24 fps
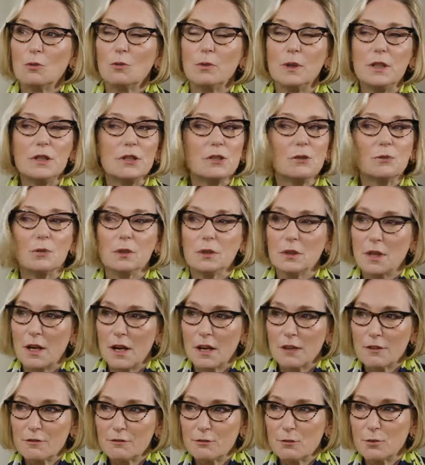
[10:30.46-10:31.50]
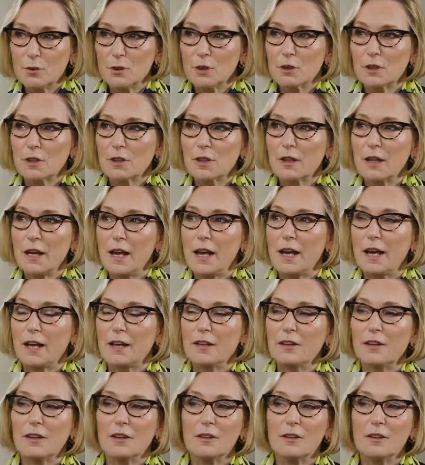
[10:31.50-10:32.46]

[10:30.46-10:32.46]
We do a lot of work, and